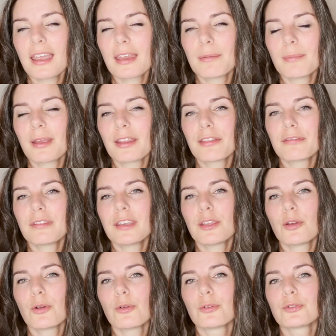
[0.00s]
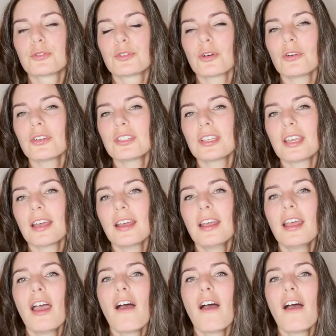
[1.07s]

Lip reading: and my 3-year-old daughter